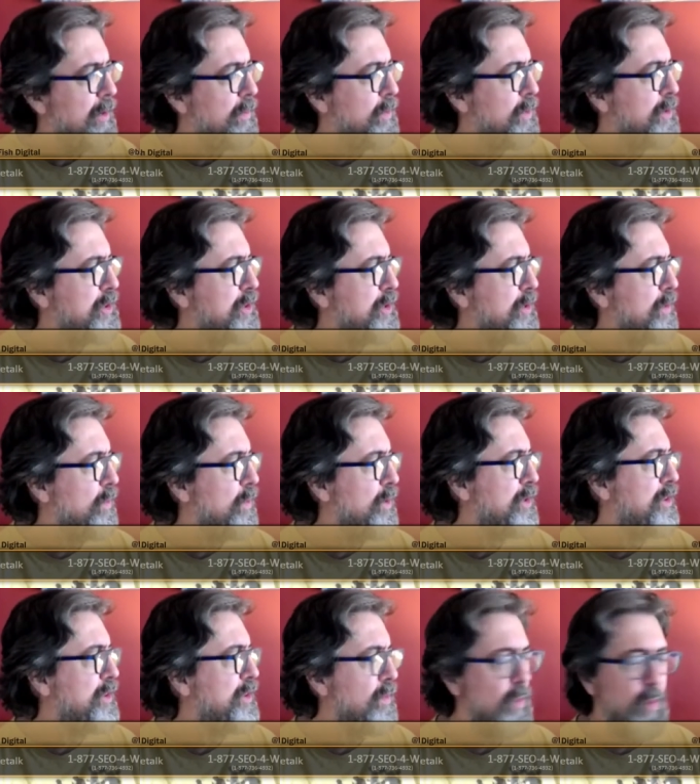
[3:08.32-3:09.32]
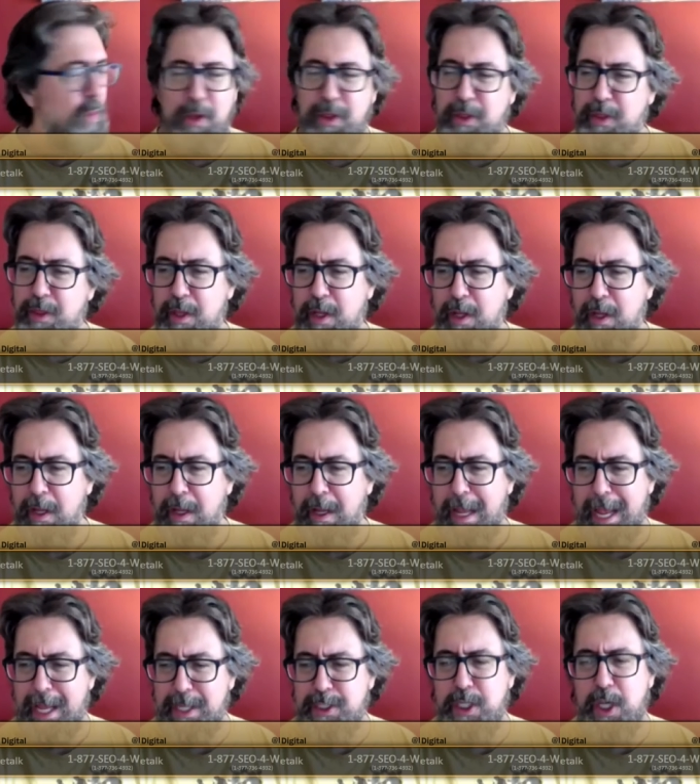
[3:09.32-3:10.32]
with with with
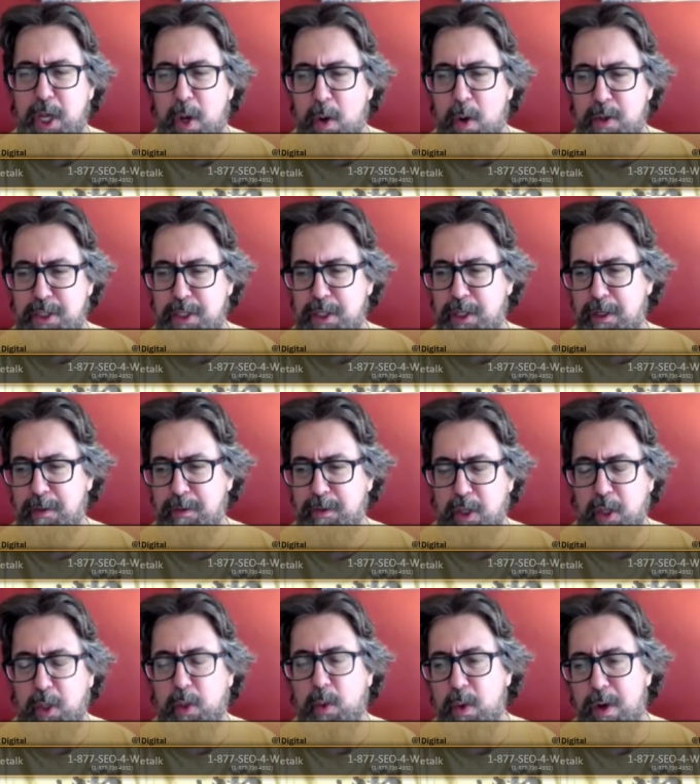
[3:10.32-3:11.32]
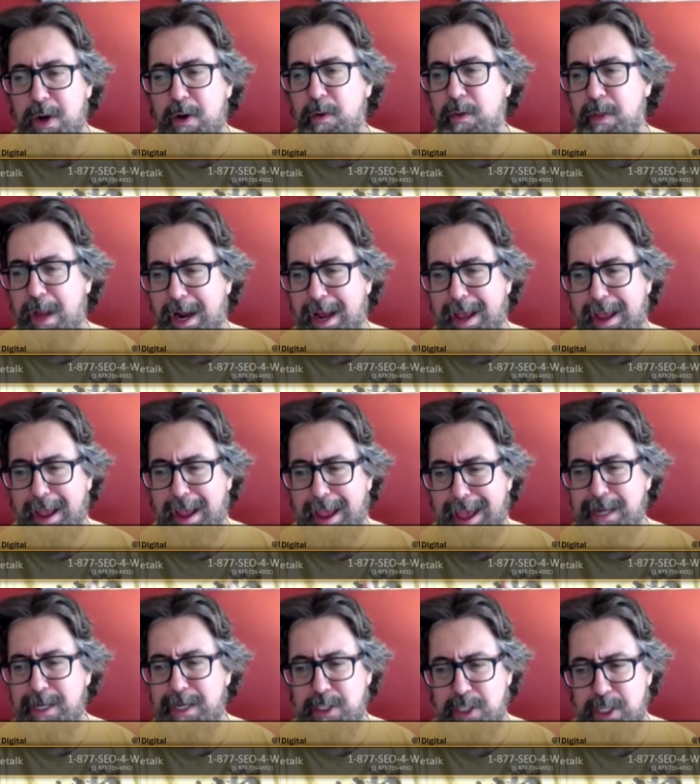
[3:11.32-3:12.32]
SEO is a, the career that I
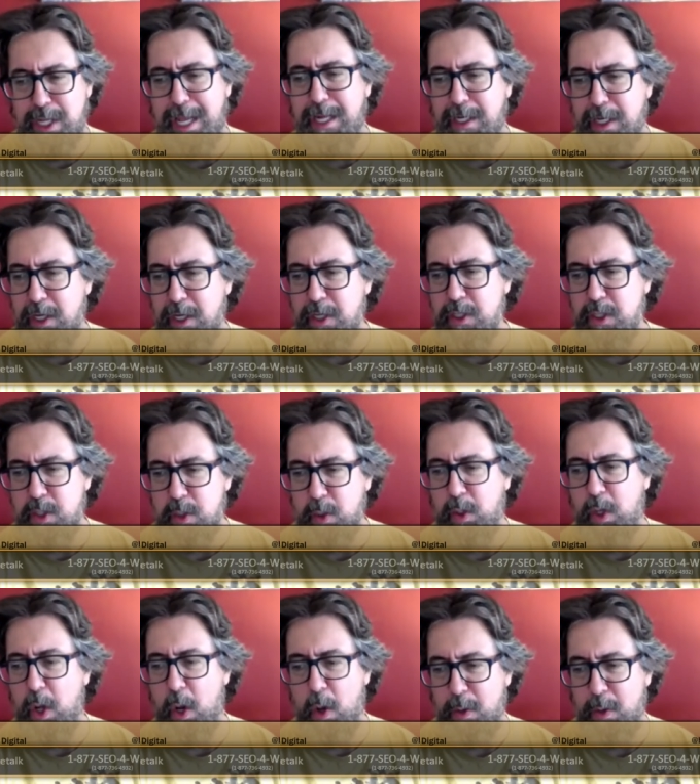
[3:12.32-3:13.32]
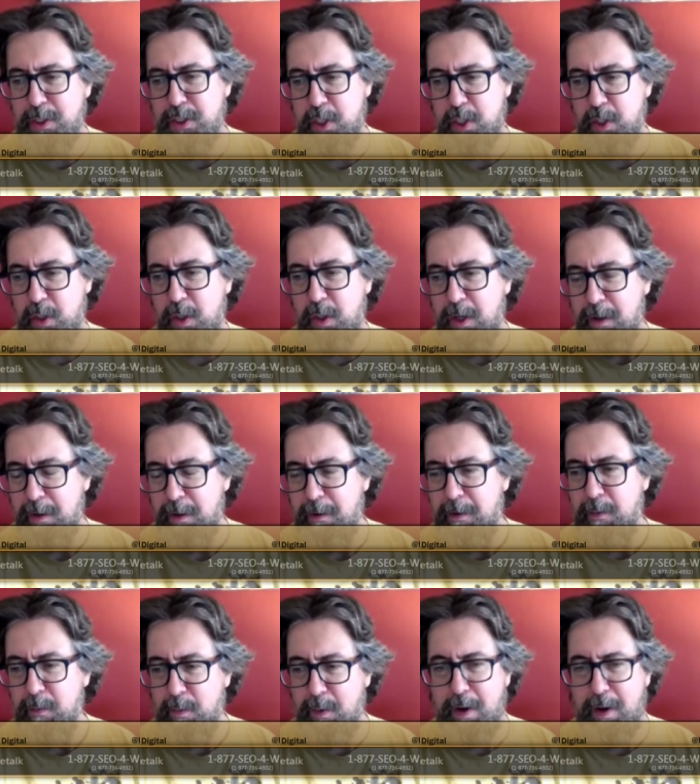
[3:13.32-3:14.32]
had intended to go into
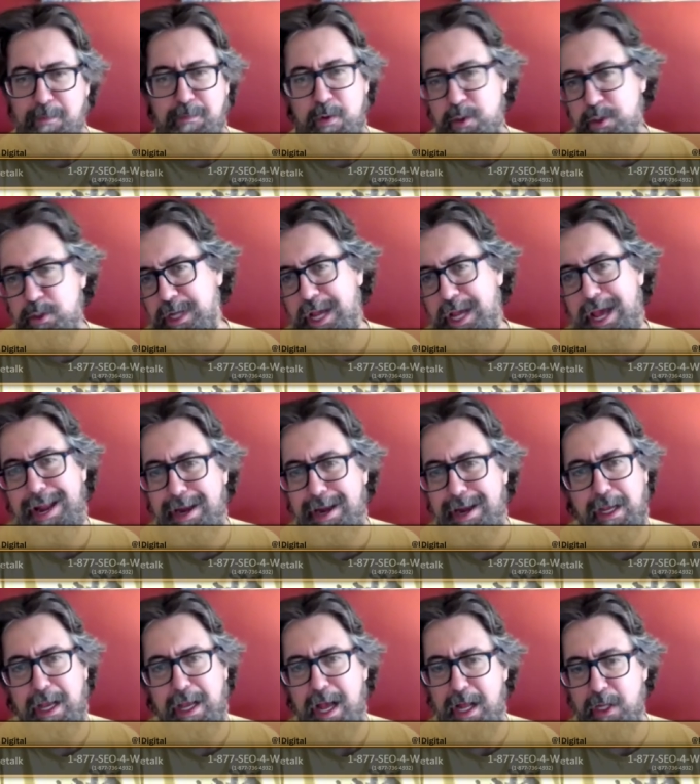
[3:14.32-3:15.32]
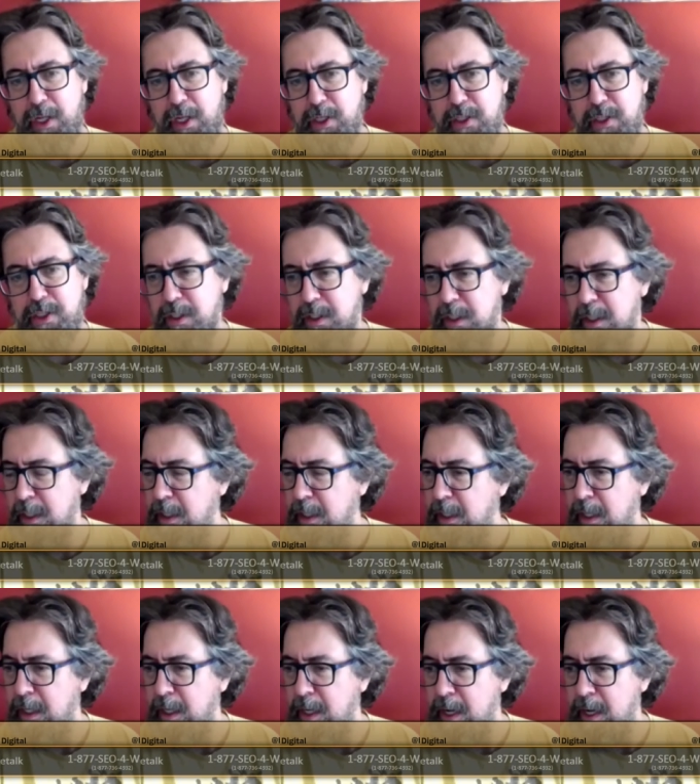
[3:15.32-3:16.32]
when I first got out of college.
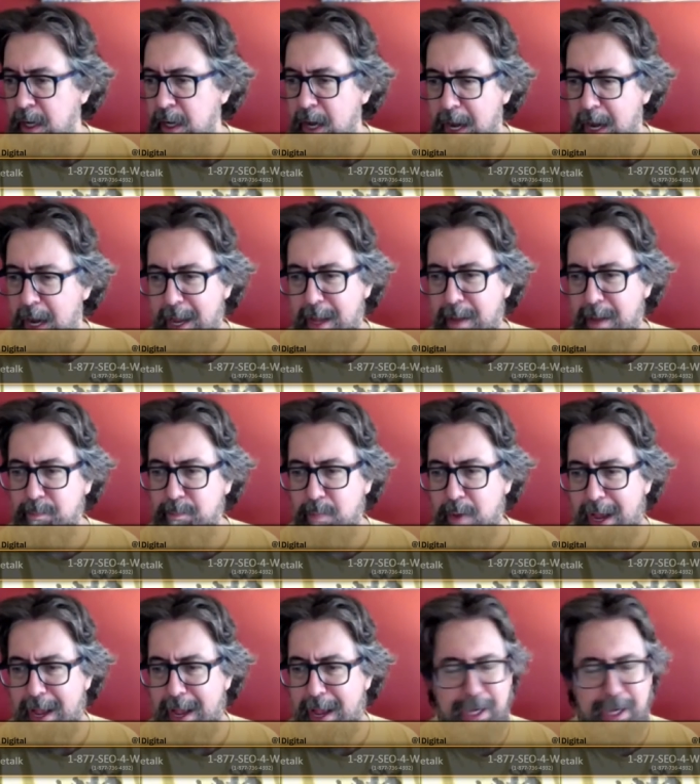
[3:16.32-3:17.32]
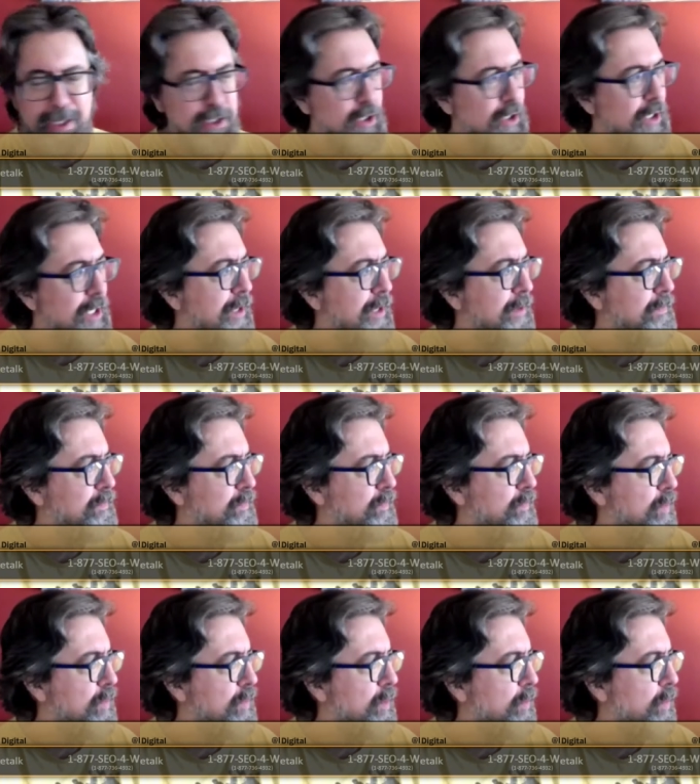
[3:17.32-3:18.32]
Right. I, I actually
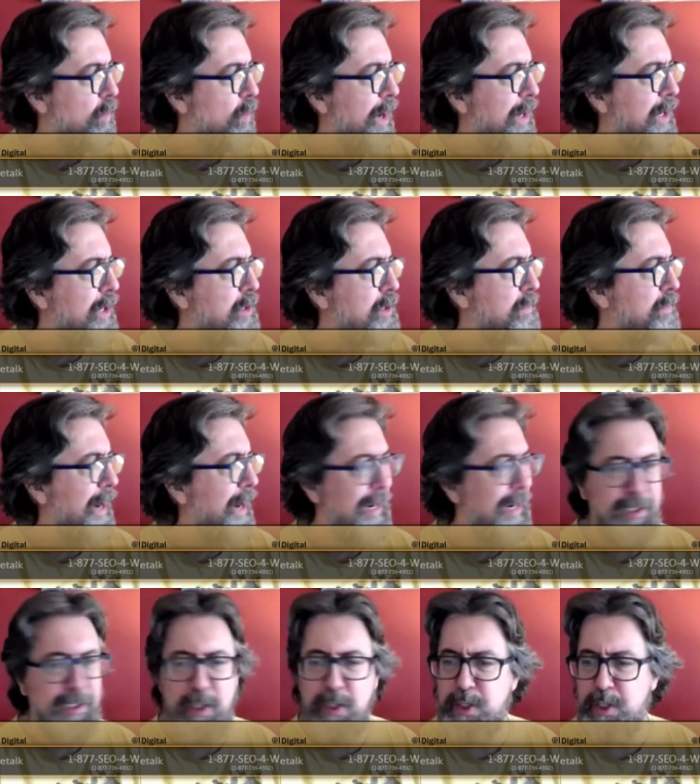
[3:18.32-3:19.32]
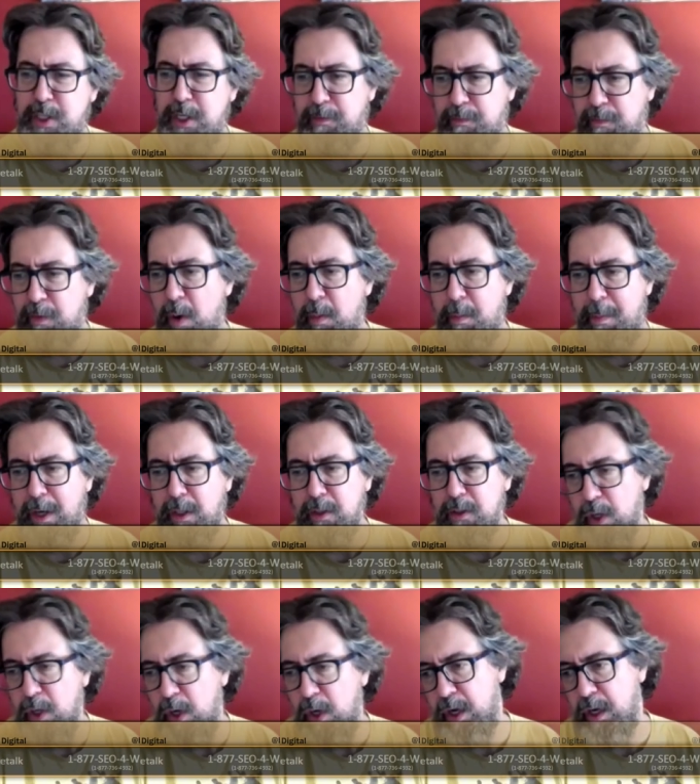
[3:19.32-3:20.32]
wanted to practice
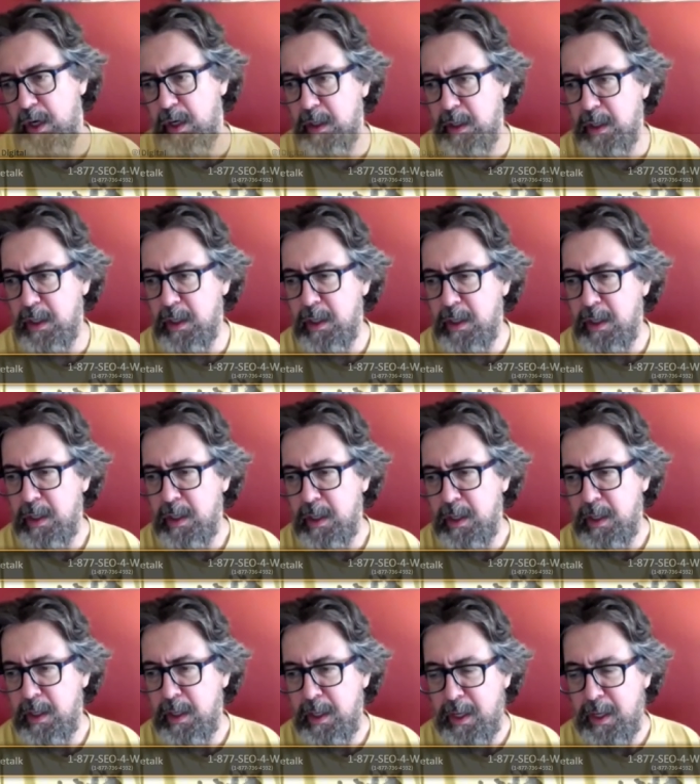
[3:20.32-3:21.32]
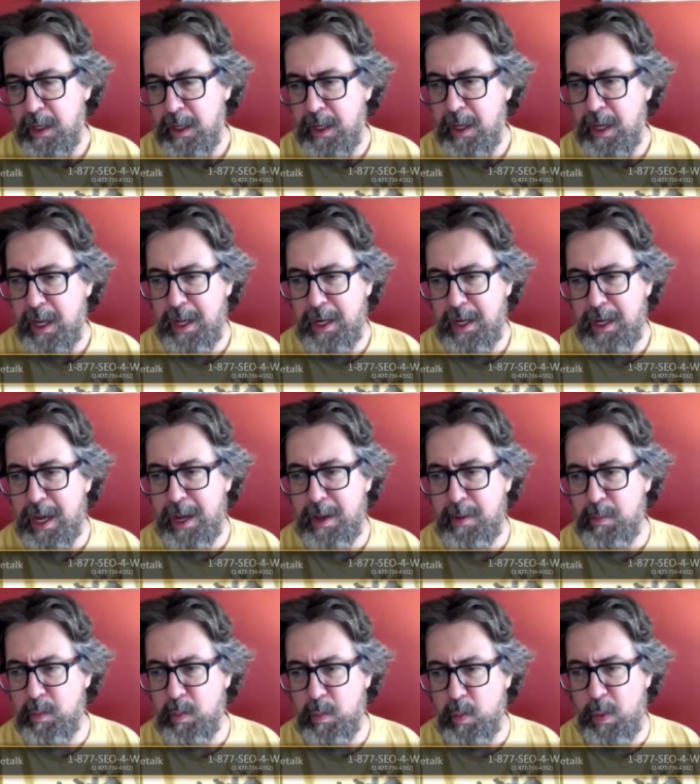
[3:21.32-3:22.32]
environmental law. That's right. And
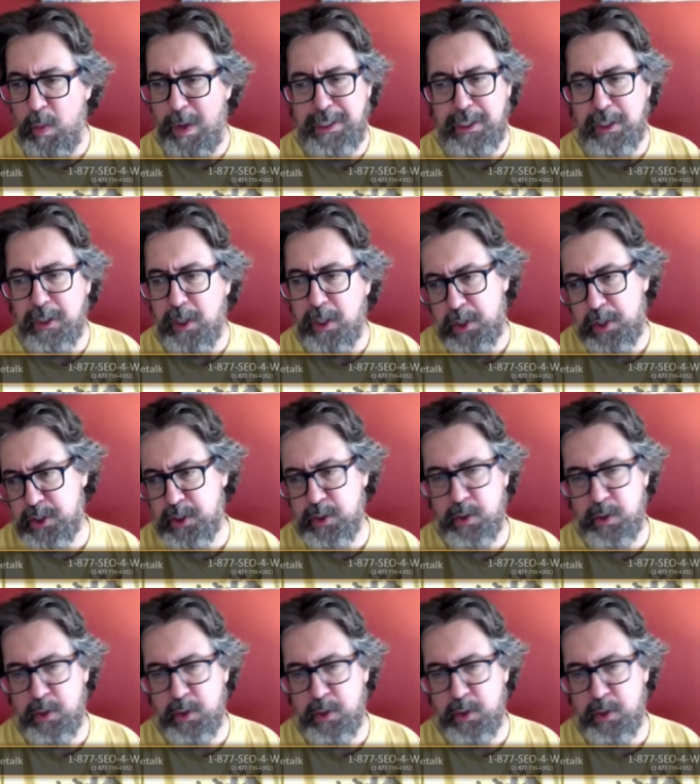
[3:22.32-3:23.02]
I went to law